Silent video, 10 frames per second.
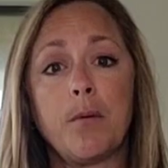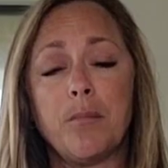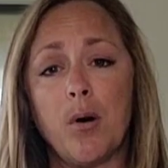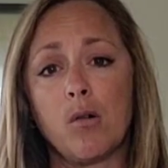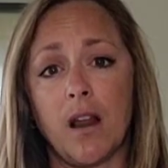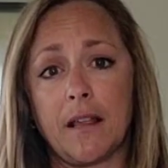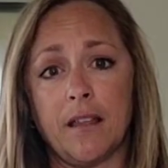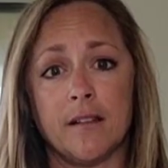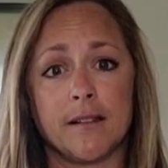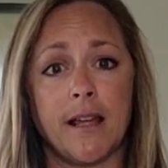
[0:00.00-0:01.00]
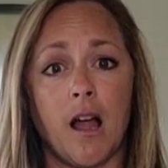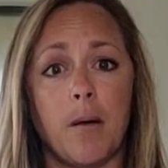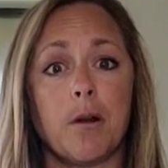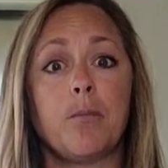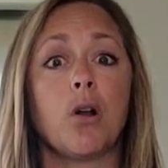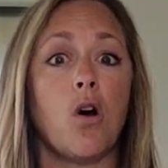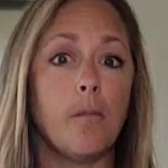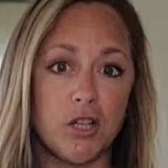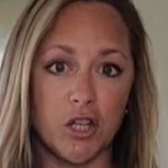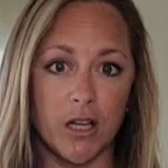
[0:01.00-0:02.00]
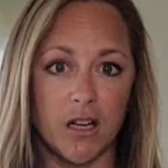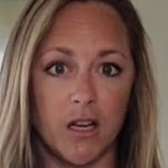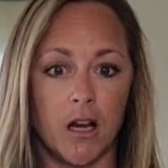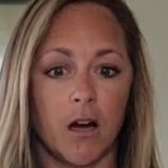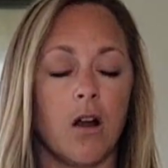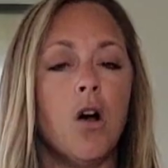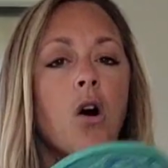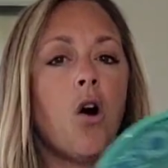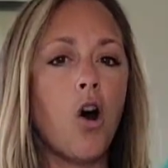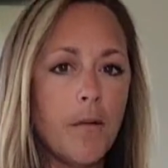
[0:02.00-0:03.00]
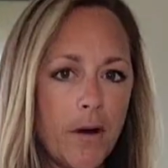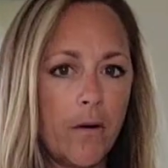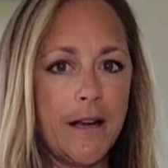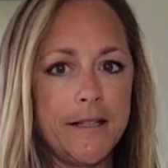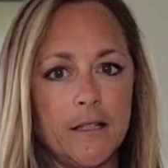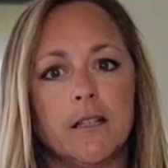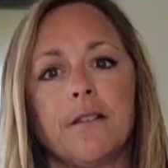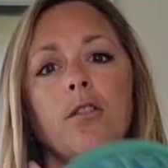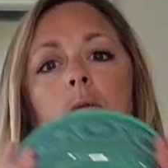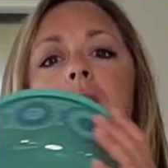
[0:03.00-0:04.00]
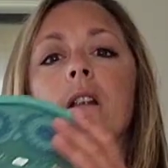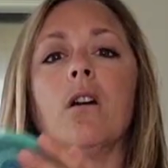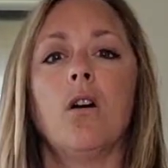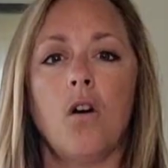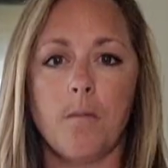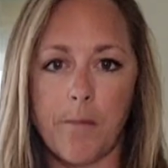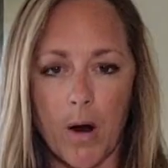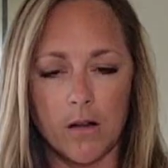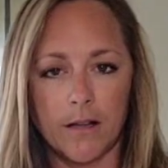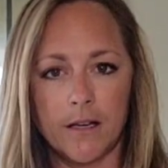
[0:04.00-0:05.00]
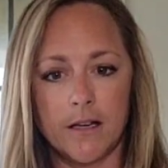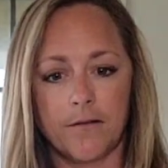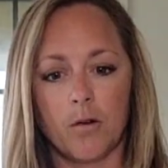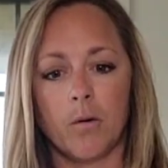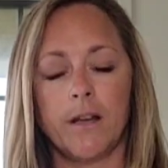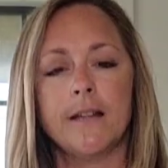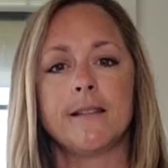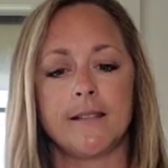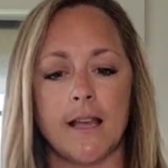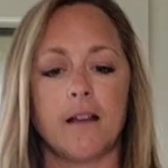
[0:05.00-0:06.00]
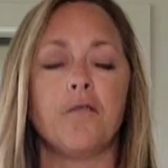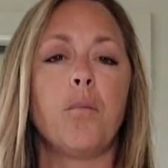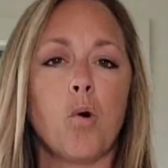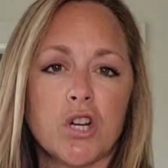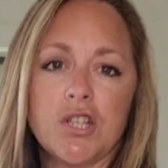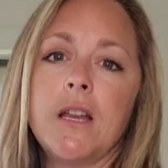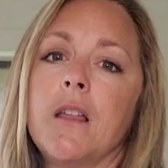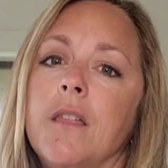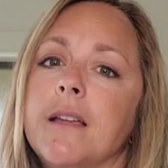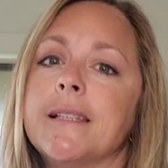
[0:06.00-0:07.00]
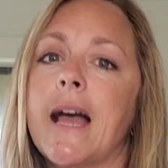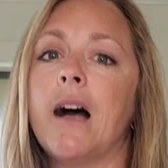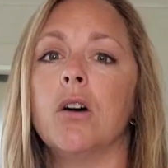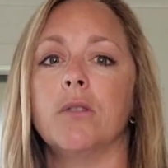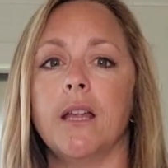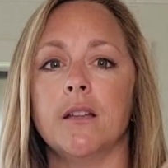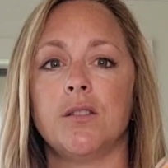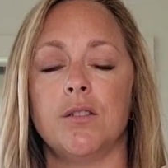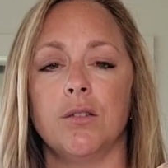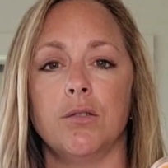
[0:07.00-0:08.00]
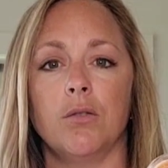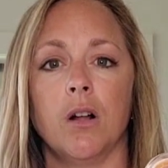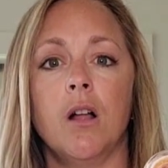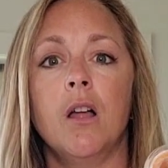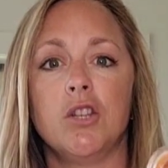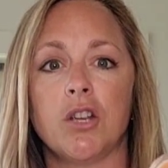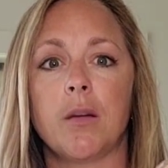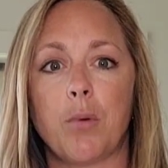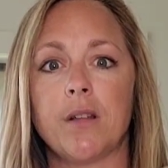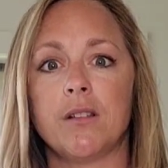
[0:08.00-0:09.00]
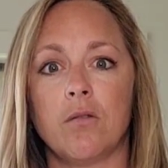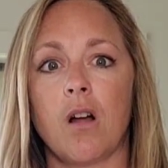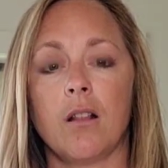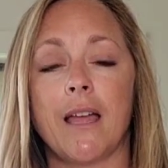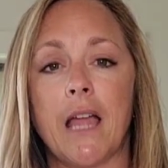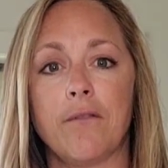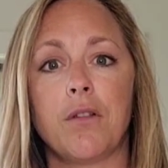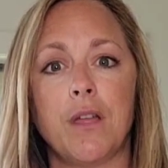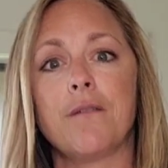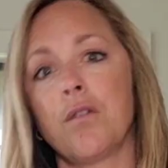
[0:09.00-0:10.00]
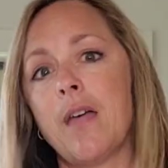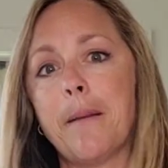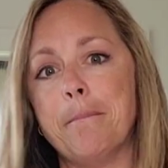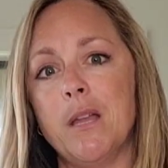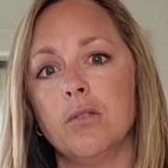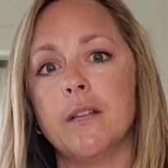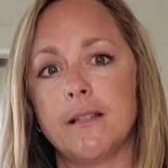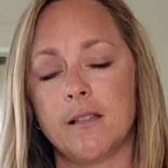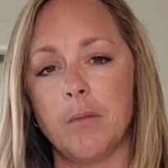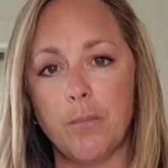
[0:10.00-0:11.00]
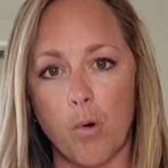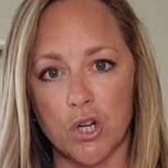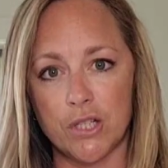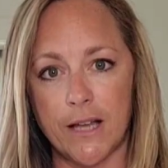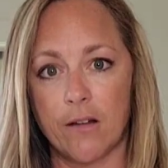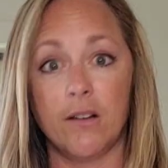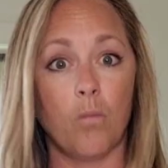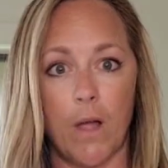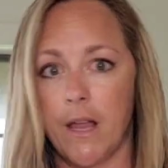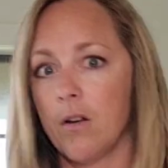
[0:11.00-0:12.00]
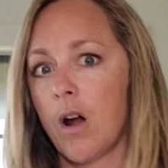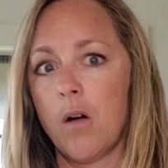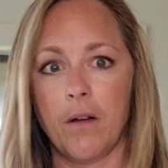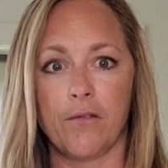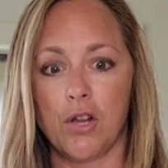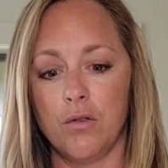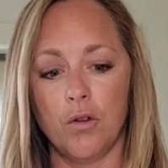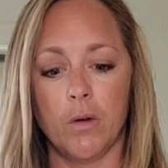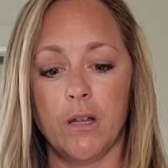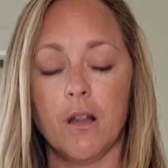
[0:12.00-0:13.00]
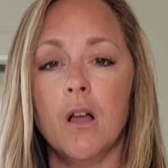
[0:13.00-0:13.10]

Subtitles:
in bulk like this. Like I'm going to put all my chicken in here, all my rice in a different one, all my broccoli in a different one, instead of portioning things out into chicken, rice, and broccoli. Like everything for that meal needs to be portioned out and weighed, or however you do it,